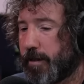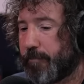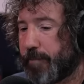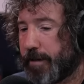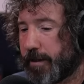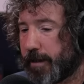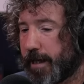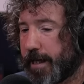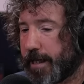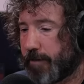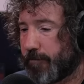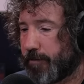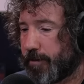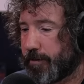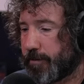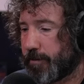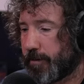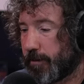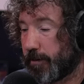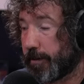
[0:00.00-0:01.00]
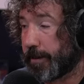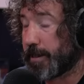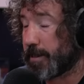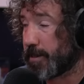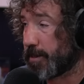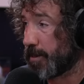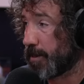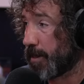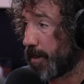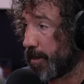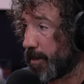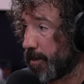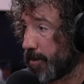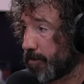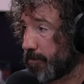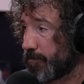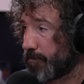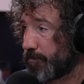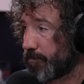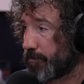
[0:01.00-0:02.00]
a bit later and Leeds
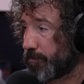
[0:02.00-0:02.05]
United